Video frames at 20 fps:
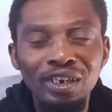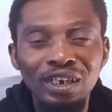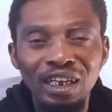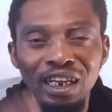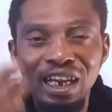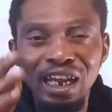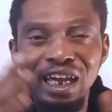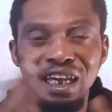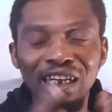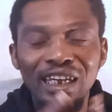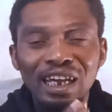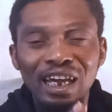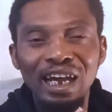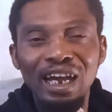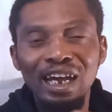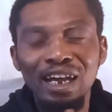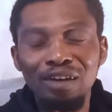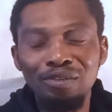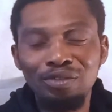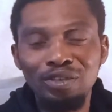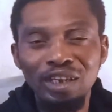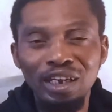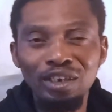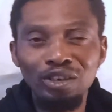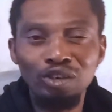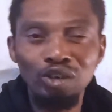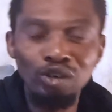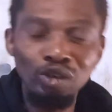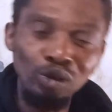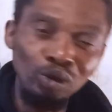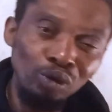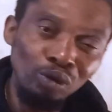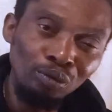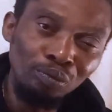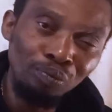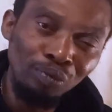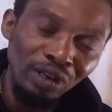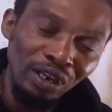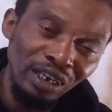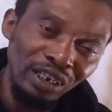Like I have said to you,
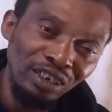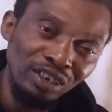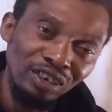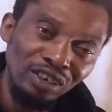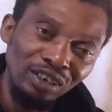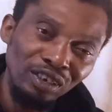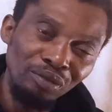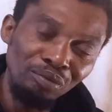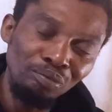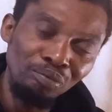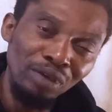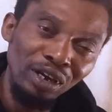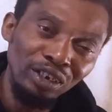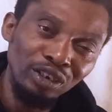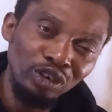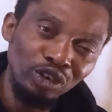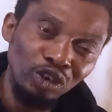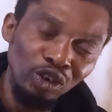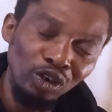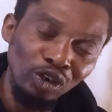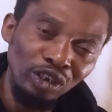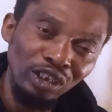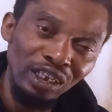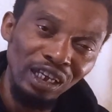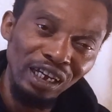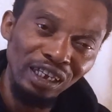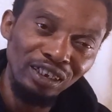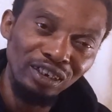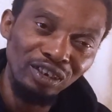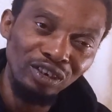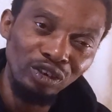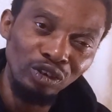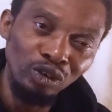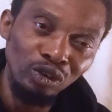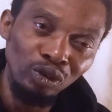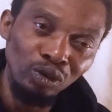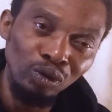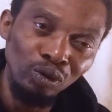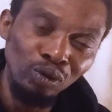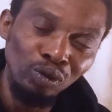please make sure that
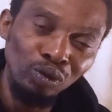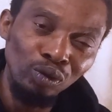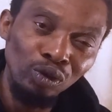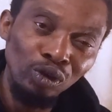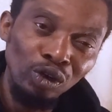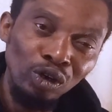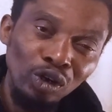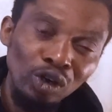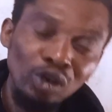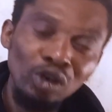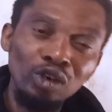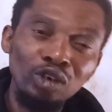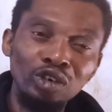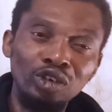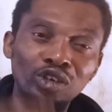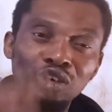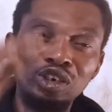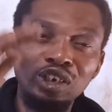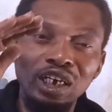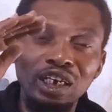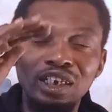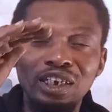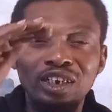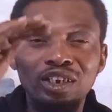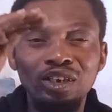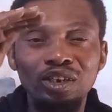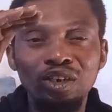you check